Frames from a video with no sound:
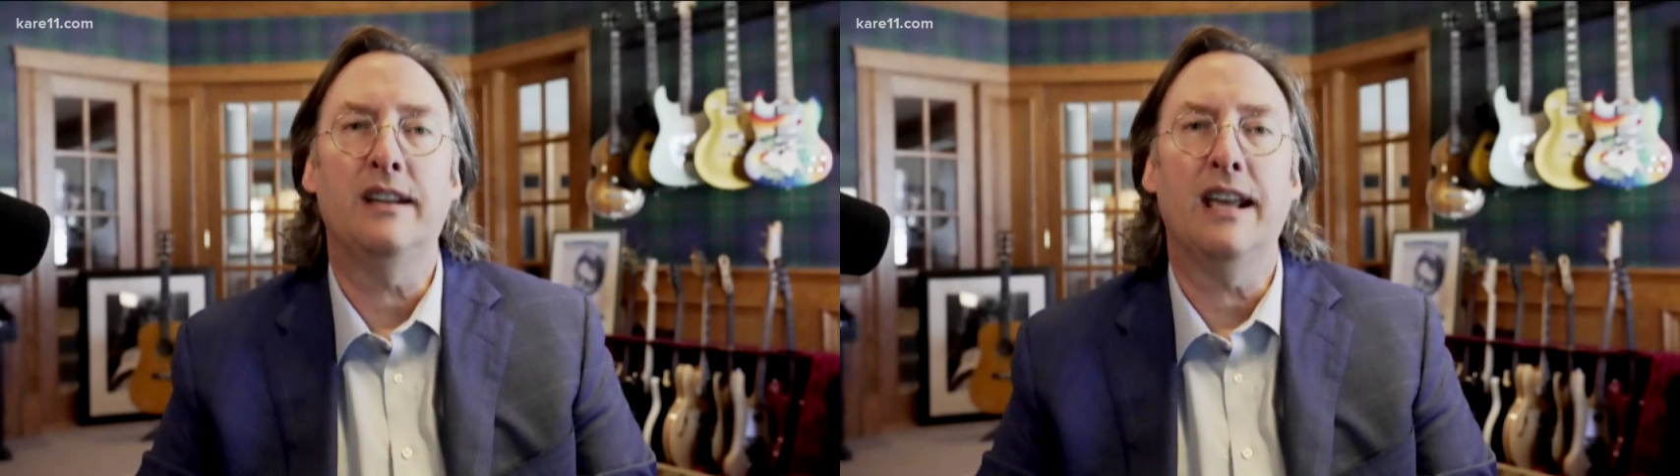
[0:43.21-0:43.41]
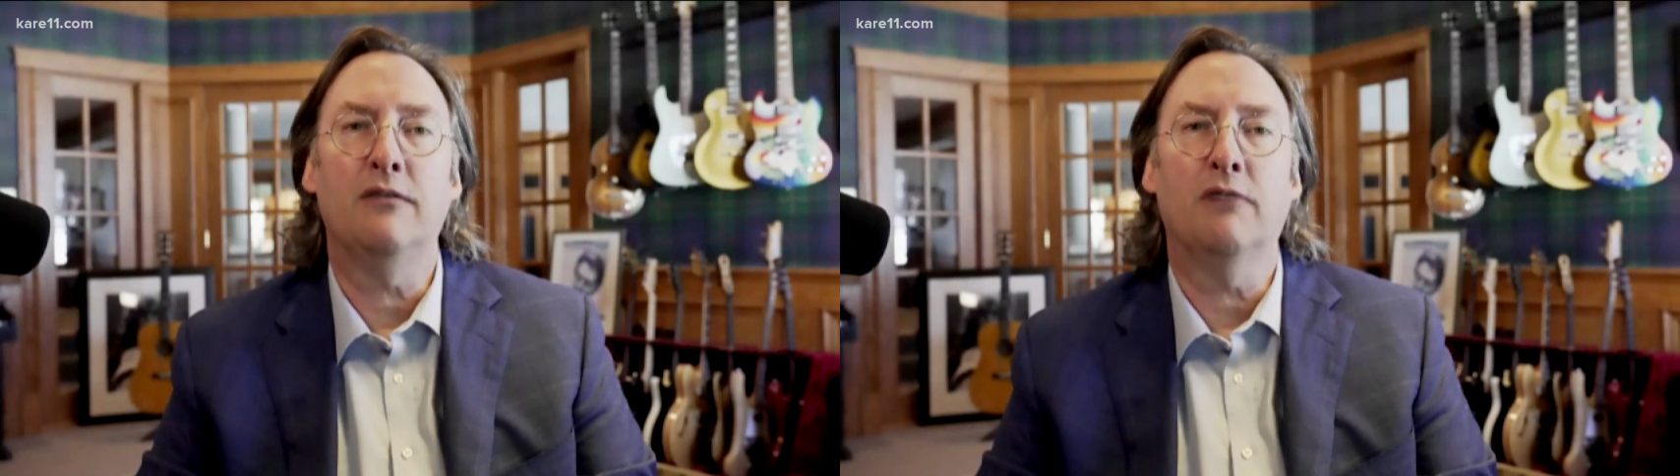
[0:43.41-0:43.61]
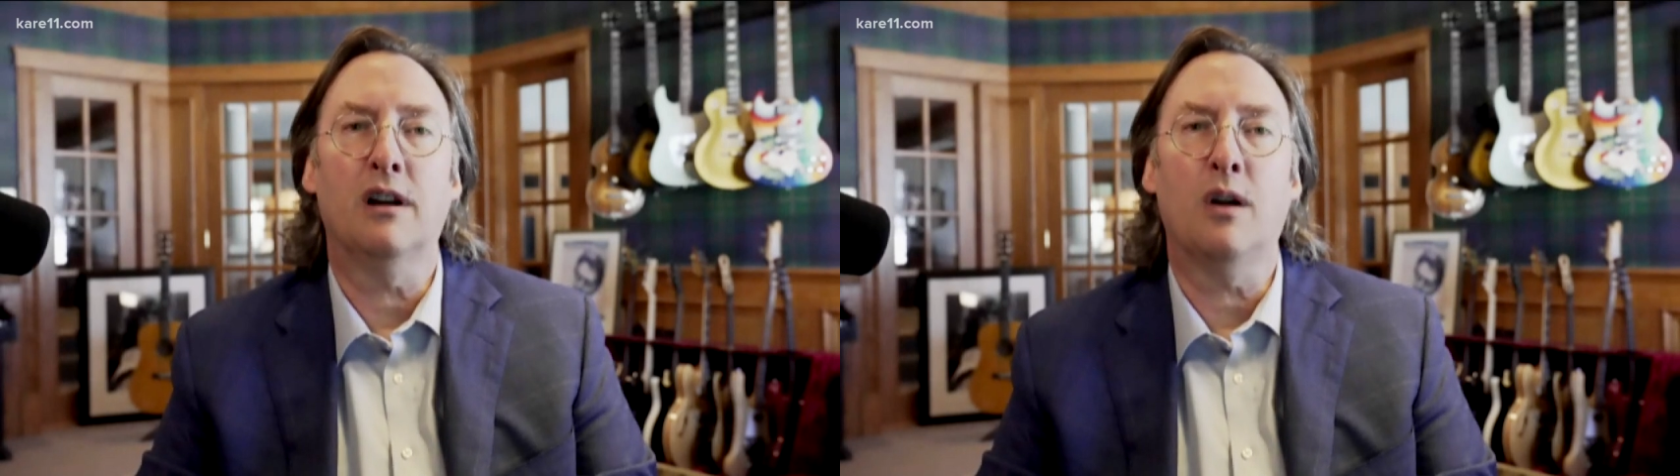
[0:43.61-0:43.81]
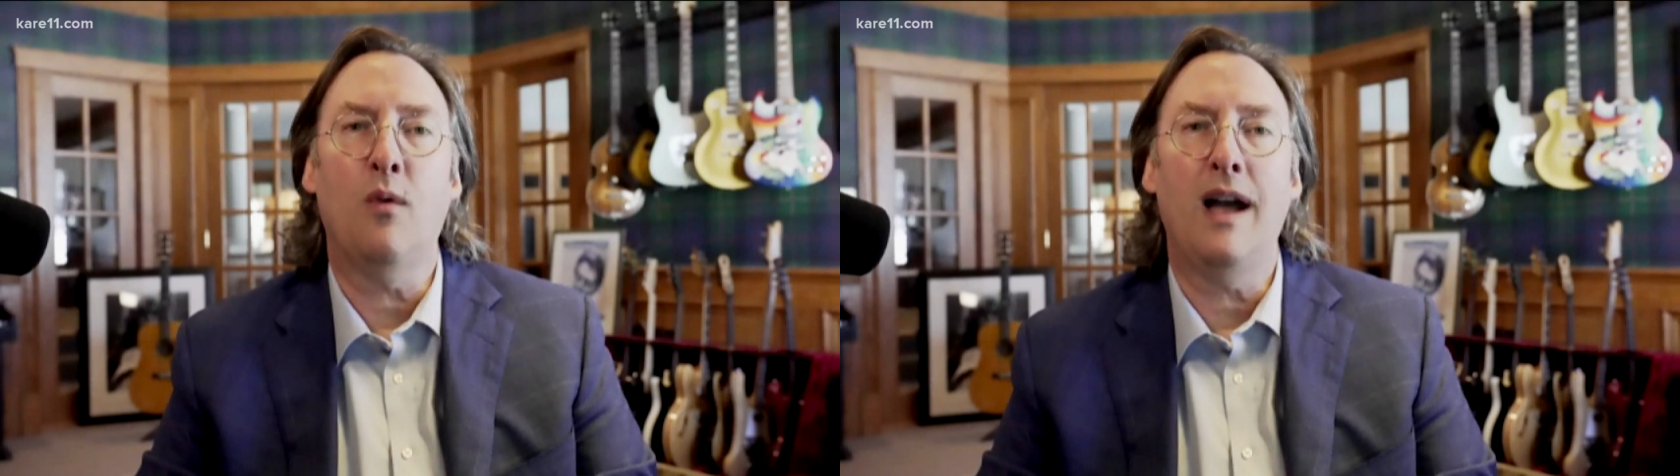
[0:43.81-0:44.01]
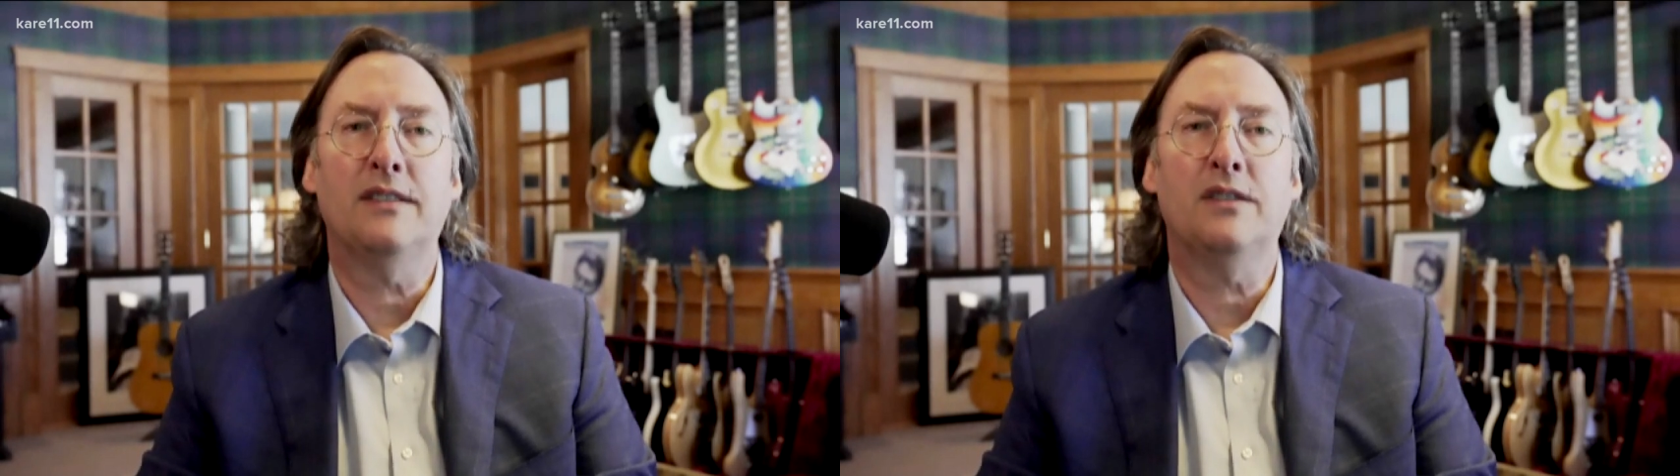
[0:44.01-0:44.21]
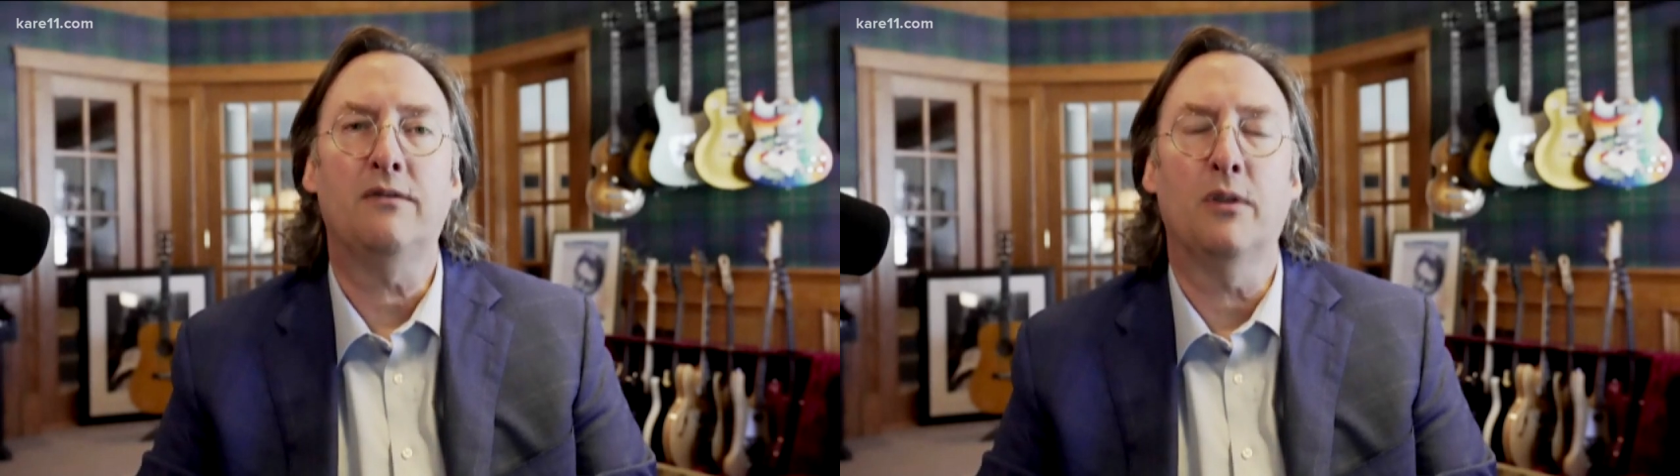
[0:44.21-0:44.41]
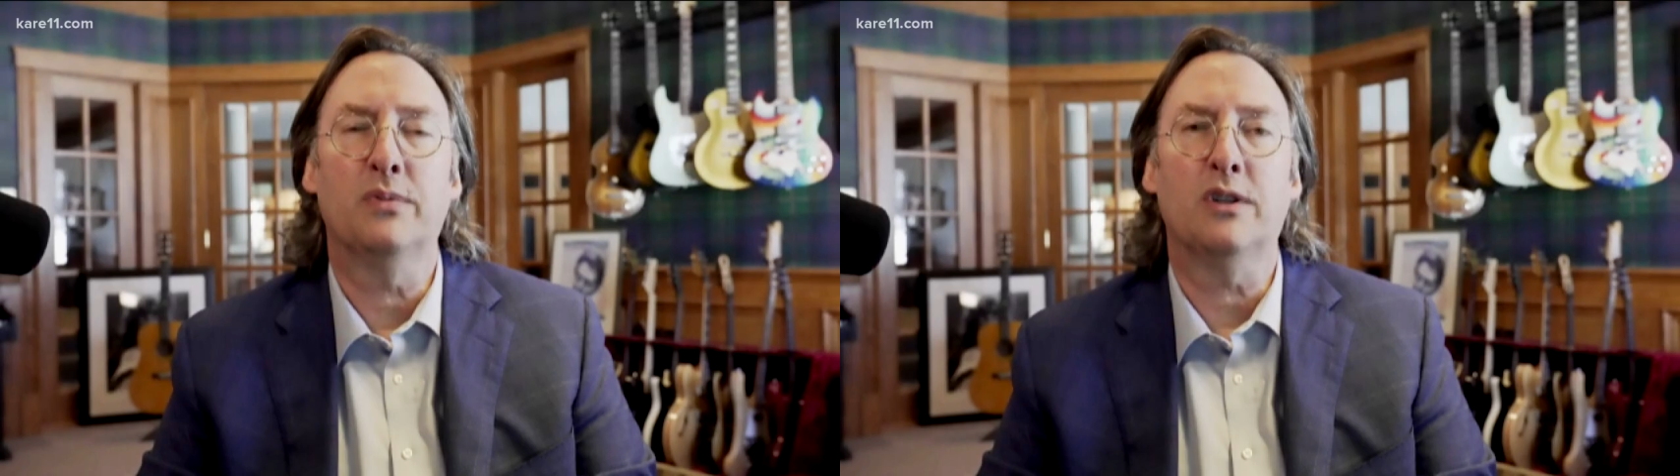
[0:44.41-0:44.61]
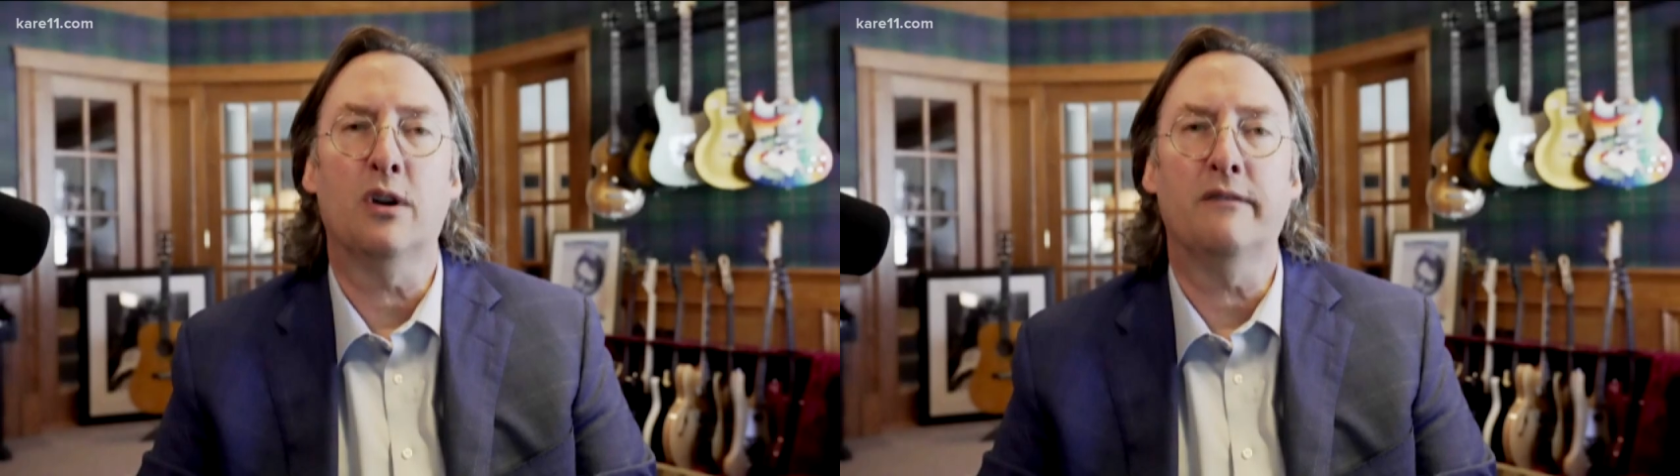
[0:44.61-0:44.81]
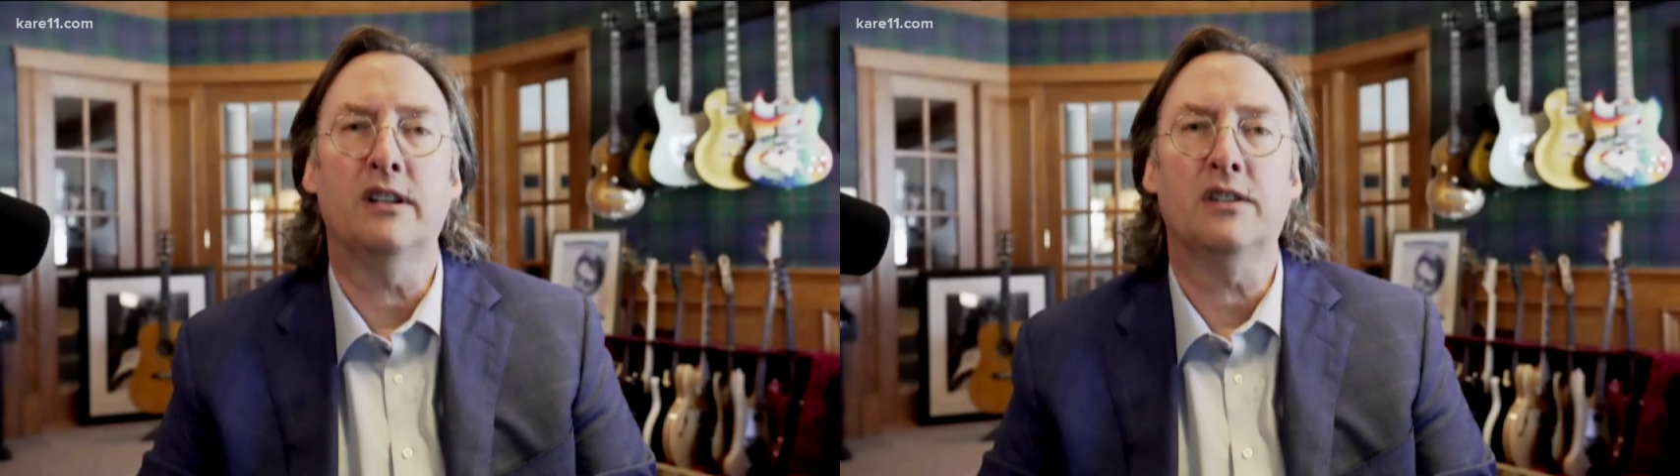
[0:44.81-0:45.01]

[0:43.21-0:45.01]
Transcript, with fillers: can request from service